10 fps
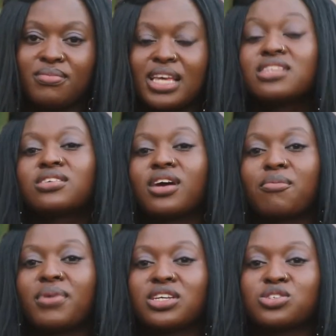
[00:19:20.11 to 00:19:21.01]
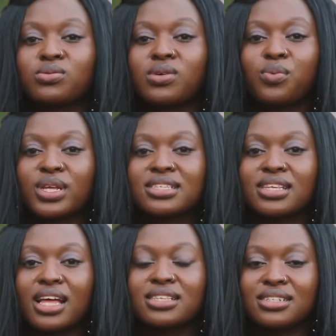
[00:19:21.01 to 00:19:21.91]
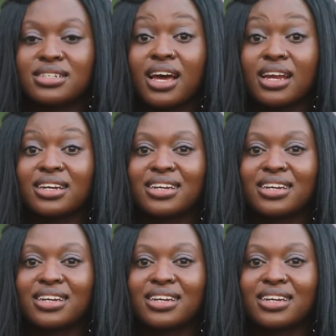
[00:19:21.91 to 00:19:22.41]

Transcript: Instagram page as well once that's done.